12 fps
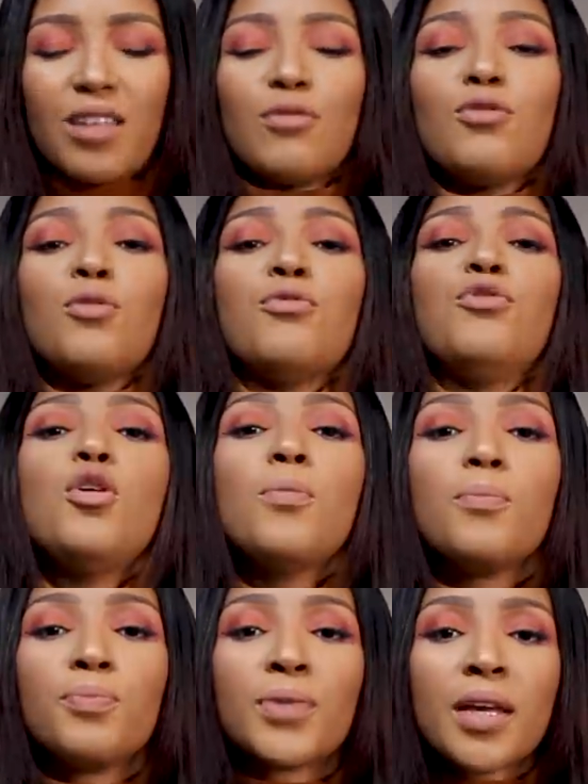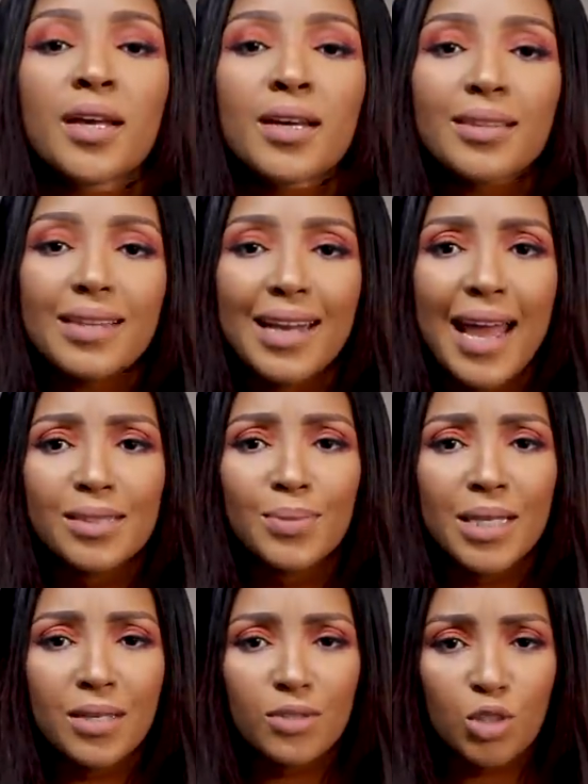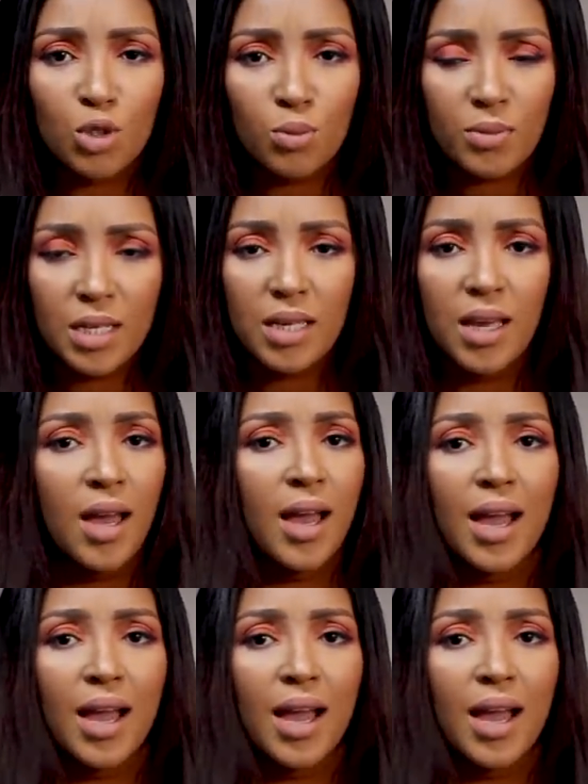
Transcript: the vom-vom that has been given to me,